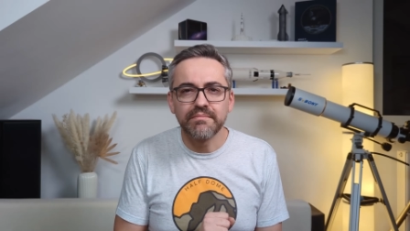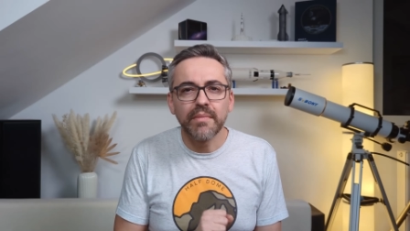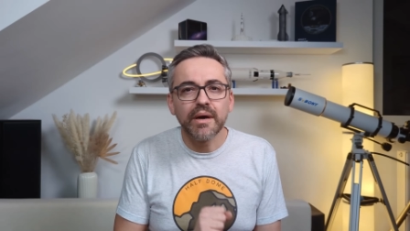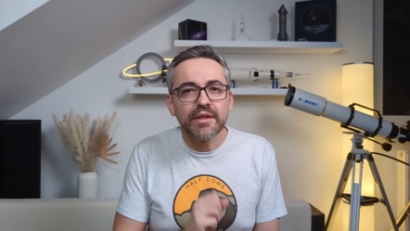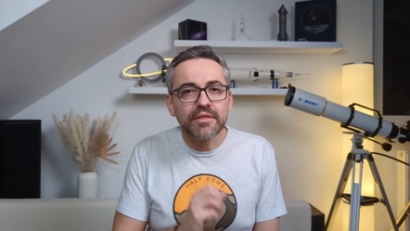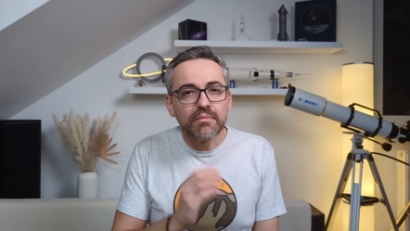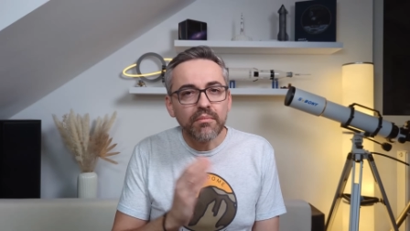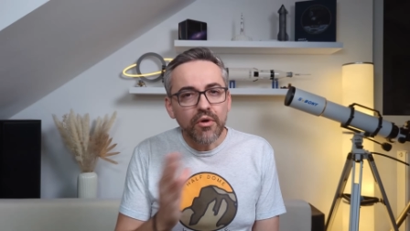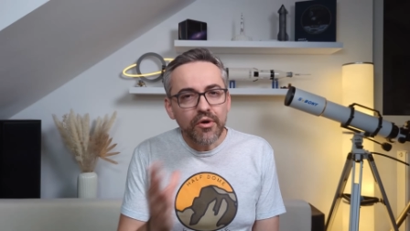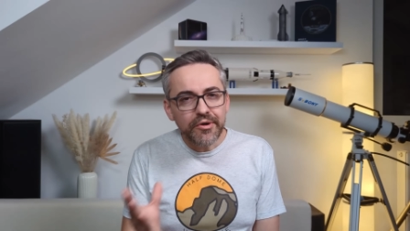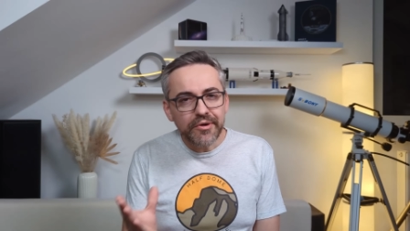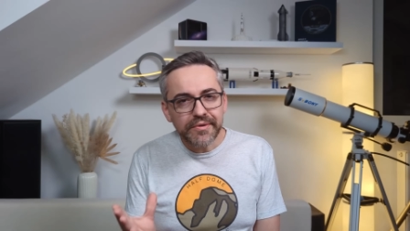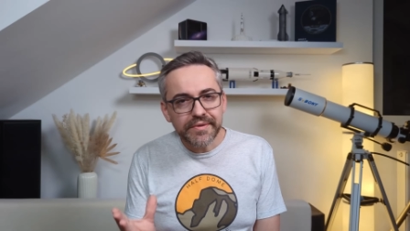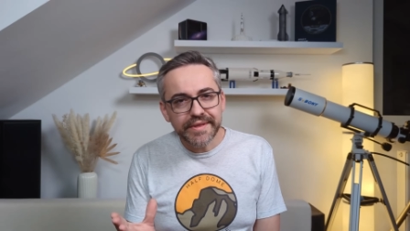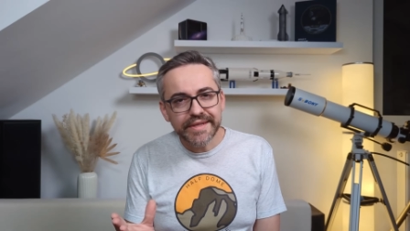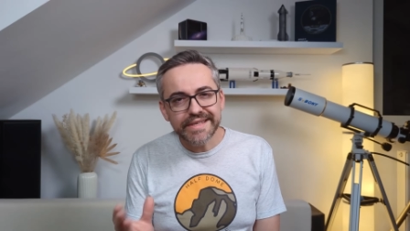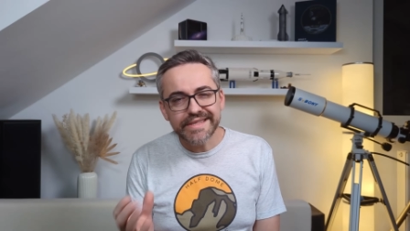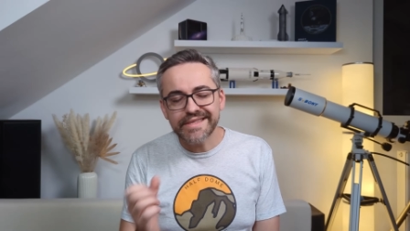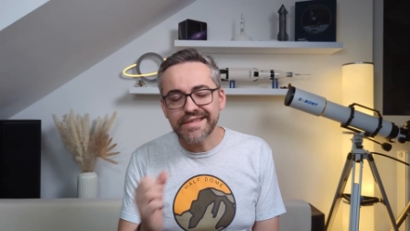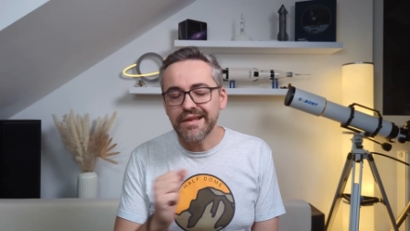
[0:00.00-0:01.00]
but more on
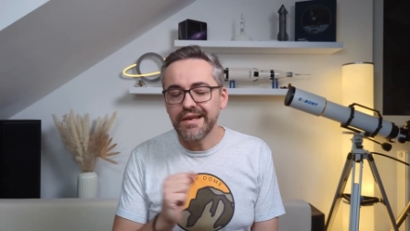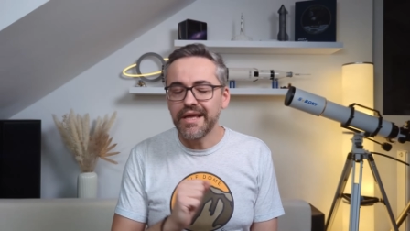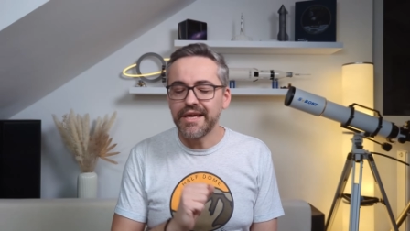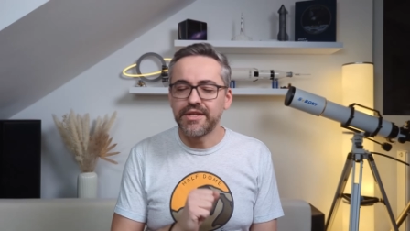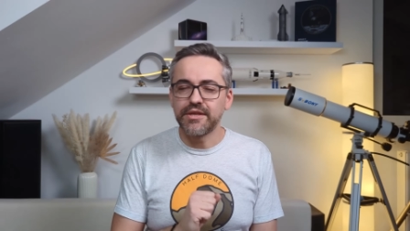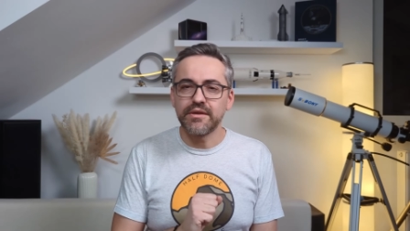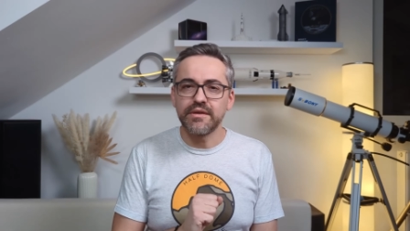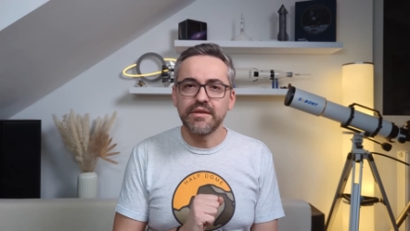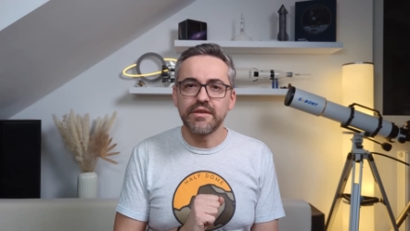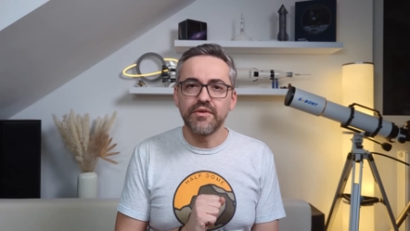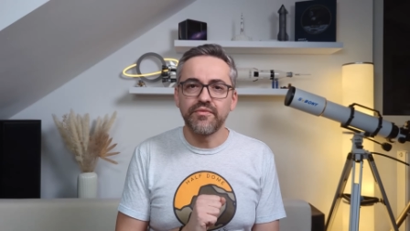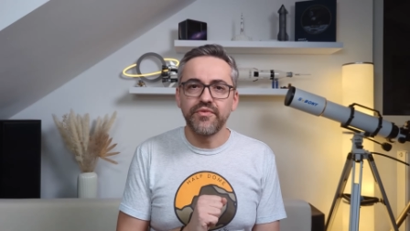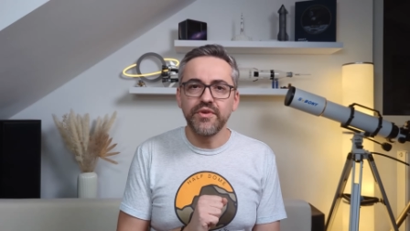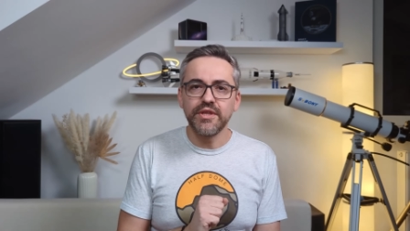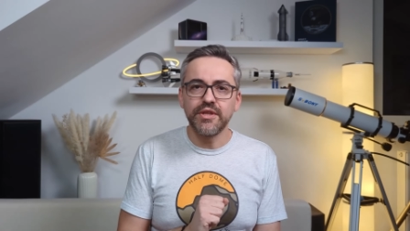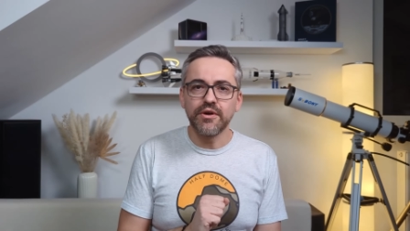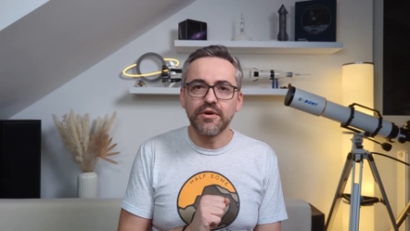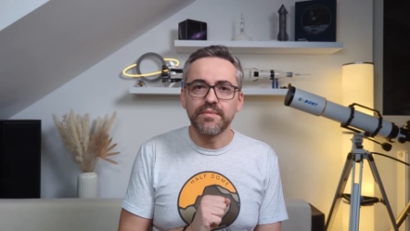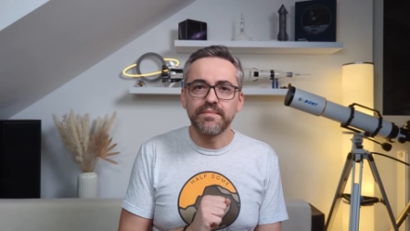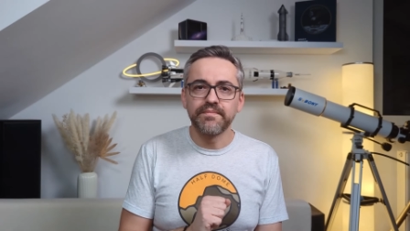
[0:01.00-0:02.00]
this later in the
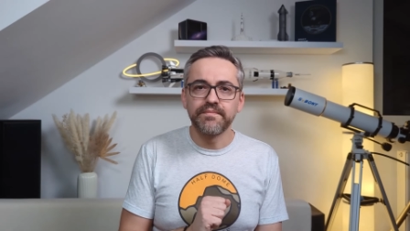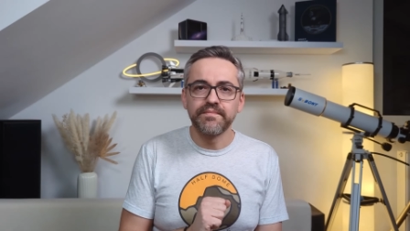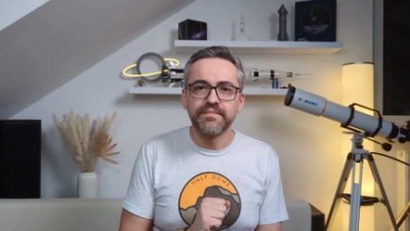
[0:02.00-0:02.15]
video.